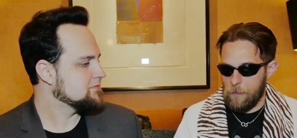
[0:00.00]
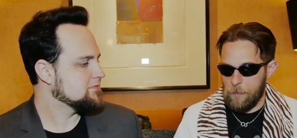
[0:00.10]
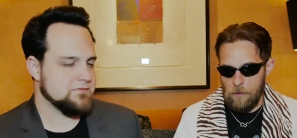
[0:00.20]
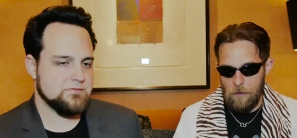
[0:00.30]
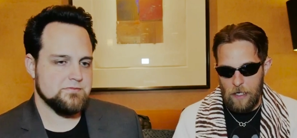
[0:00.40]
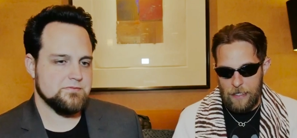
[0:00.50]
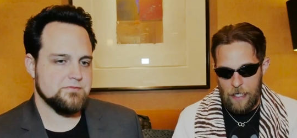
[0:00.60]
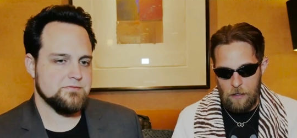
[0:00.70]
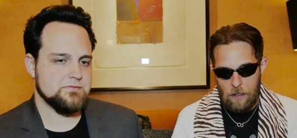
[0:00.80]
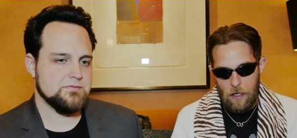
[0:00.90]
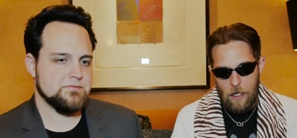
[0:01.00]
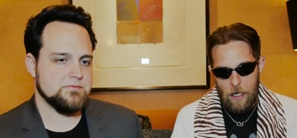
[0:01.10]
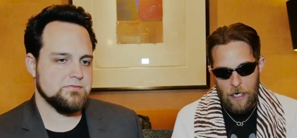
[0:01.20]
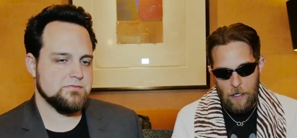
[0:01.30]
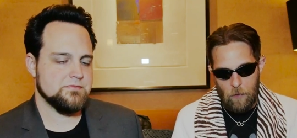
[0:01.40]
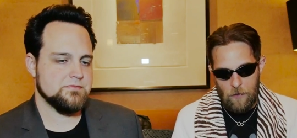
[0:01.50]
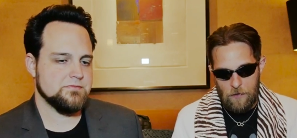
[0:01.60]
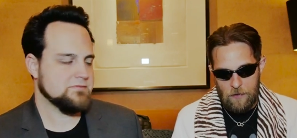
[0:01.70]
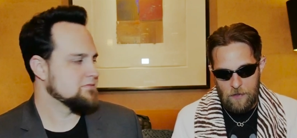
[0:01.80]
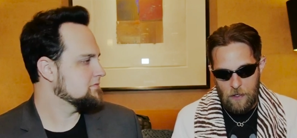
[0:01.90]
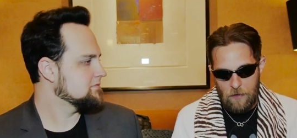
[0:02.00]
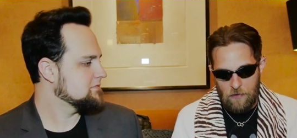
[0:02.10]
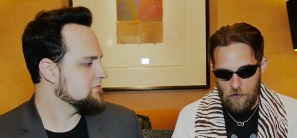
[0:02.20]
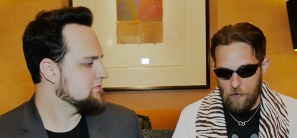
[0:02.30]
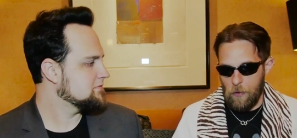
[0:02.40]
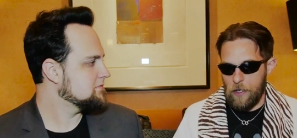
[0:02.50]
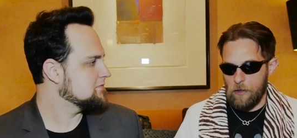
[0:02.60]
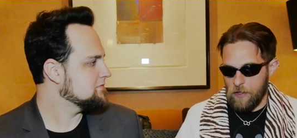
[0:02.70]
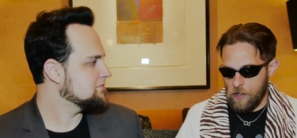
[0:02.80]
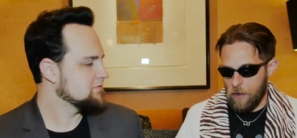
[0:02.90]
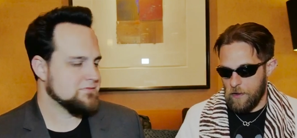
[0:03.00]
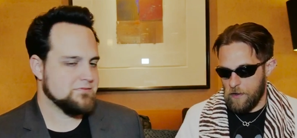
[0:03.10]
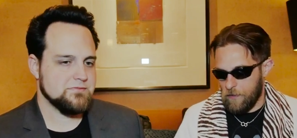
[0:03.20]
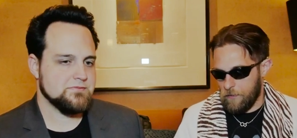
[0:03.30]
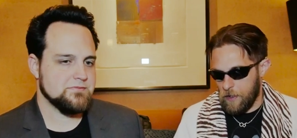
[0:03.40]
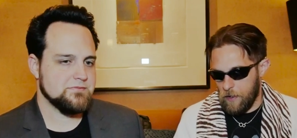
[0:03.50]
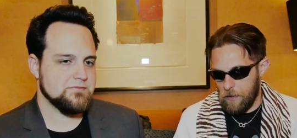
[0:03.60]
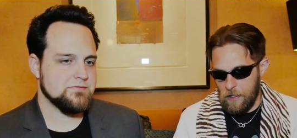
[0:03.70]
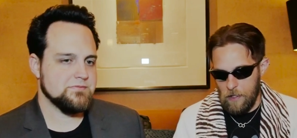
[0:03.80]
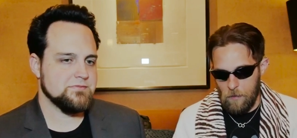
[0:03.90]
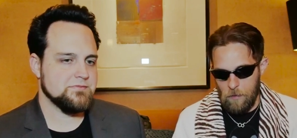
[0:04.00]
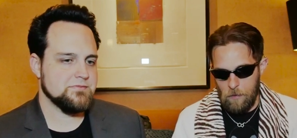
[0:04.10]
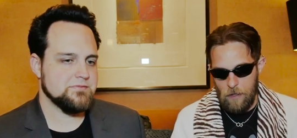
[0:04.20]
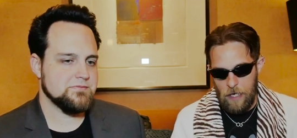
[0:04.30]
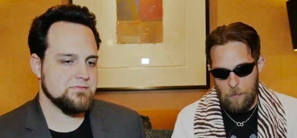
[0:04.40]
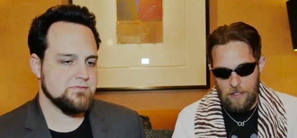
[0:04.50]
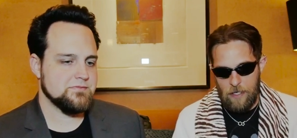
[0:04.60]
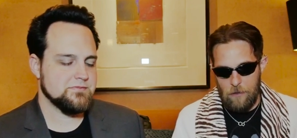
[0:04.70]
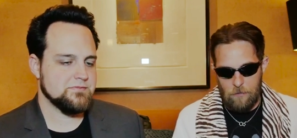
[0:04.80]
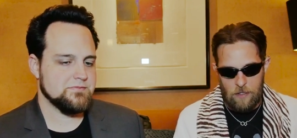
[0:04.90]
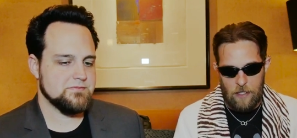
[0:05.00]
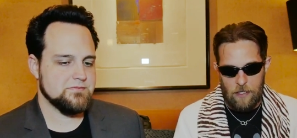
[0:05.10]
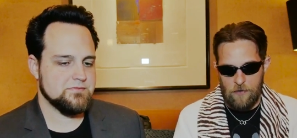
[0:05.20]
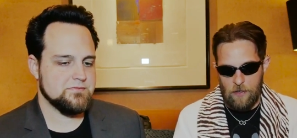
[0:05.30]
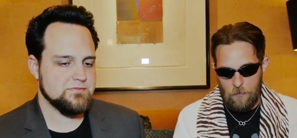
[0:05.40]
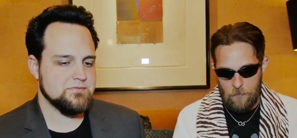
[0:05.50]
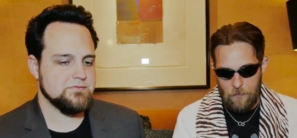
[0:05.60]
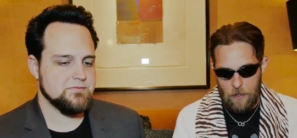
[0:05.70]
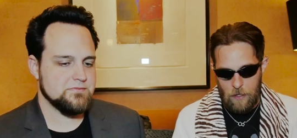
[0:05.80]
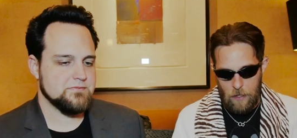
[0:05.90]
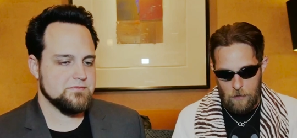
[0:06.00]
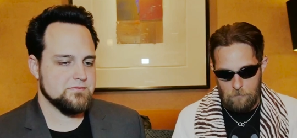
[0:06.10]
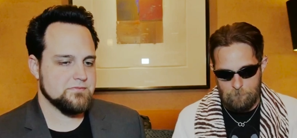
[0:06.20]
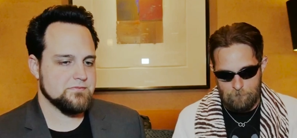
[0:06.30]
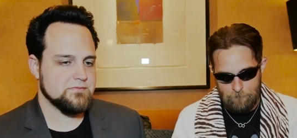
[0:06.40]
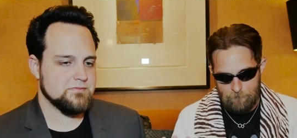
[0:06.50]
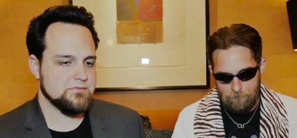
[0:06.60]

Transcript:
Speaker 1: of people again and it wasn't uh, destroying large quantities of you know eco habitat related stuff. Um,